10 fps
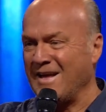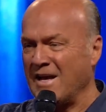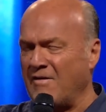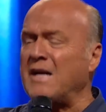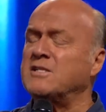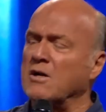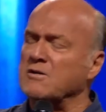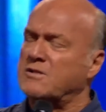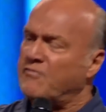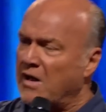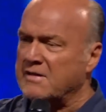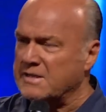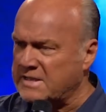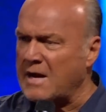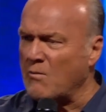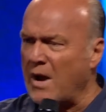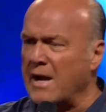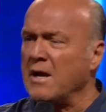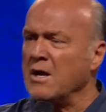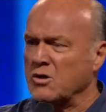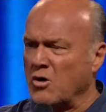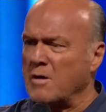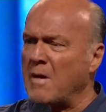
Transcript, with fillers: If I still felt the same way toward